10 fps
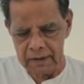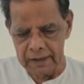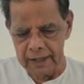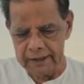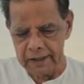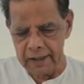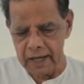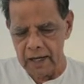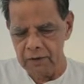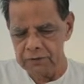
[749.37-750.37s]
nature
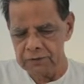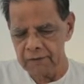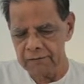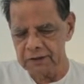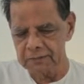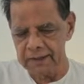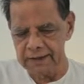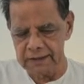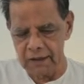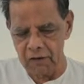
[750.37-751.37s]
renounced the
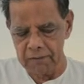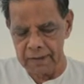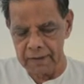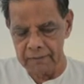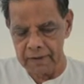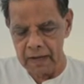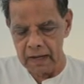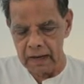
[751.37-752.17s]
spirit's government,